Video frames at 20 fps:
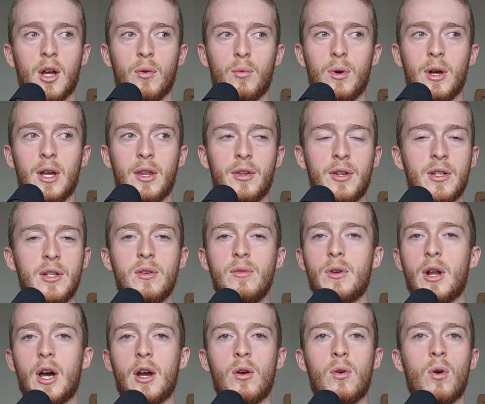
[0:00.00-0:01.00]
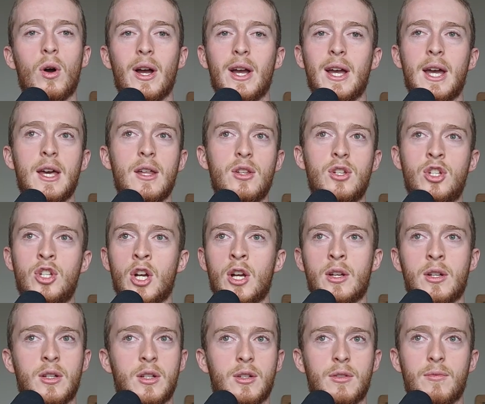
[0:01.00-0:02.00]
With Suno, it's
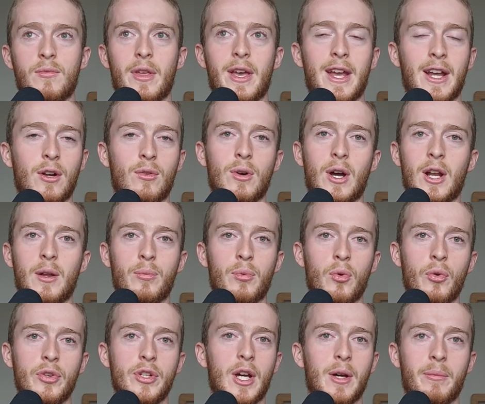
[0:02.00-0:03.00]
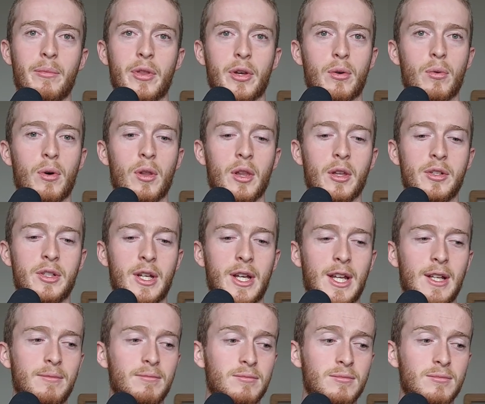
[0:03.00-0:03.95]
just incredible in terms of the quality.